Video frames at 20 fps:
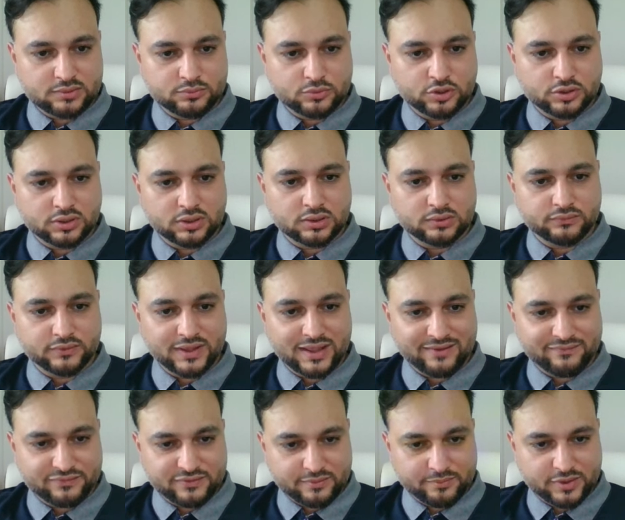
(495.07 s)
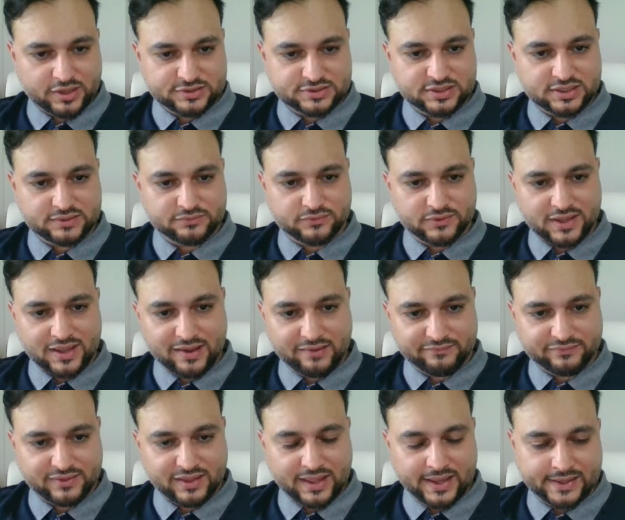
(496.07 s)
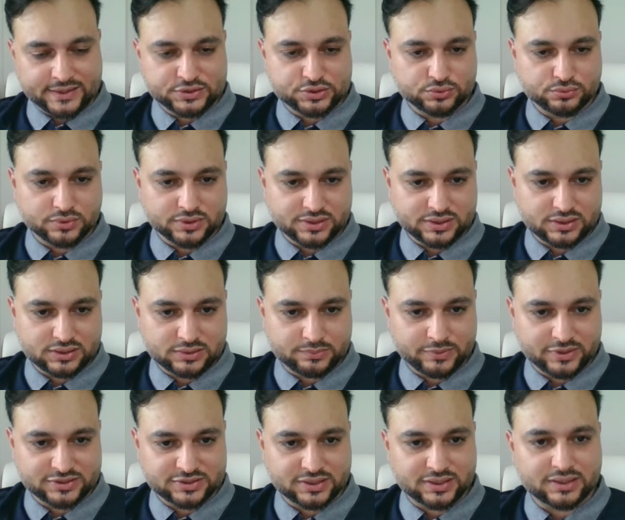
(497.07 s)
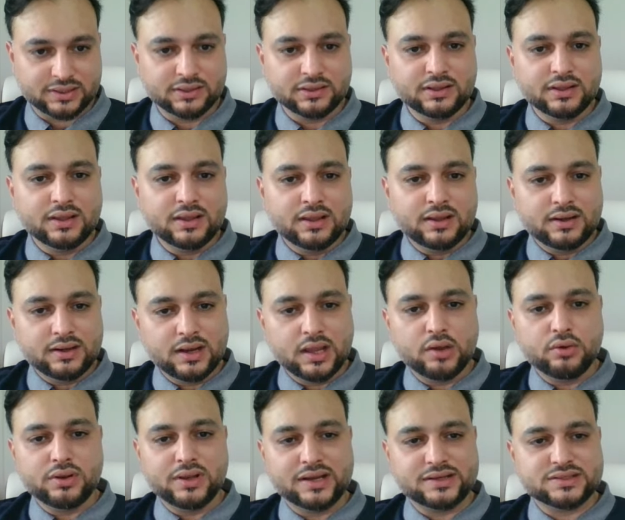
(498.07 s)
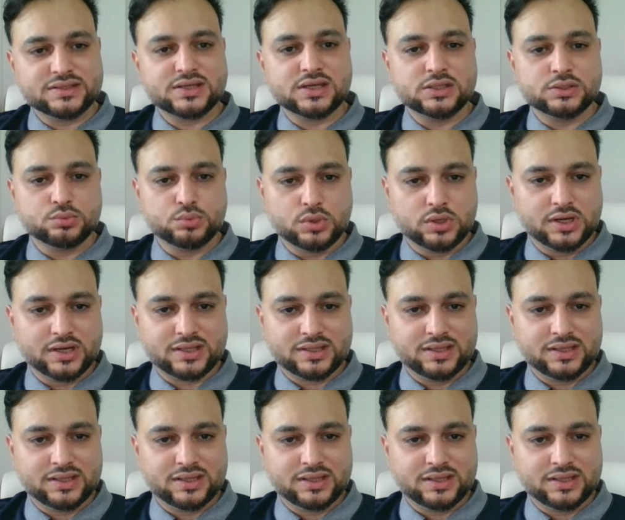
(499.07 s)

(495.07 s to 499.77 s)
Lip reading: model, we have the budget, we have the actual versus budget. Now let's convert